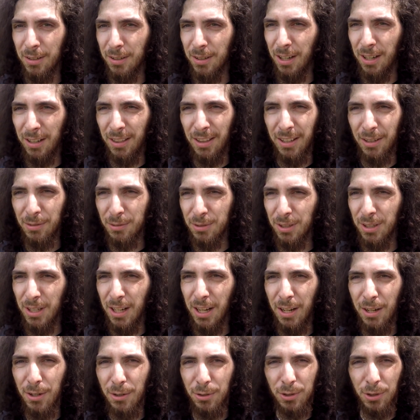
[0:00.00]
I think it was a
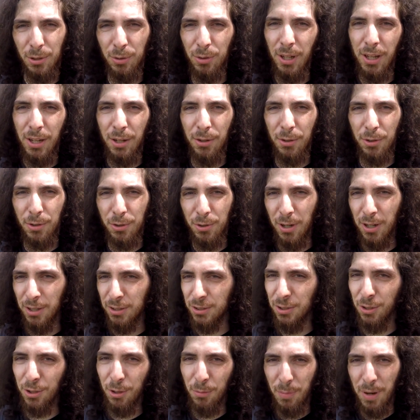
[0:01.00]
day or so later, to try and
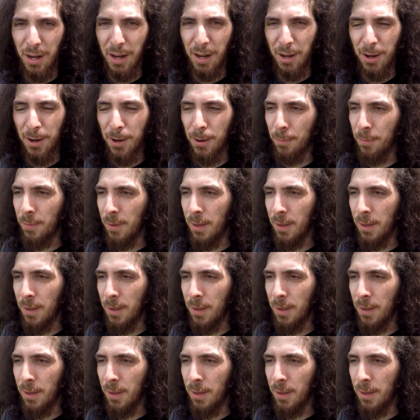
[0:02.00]
start it back up.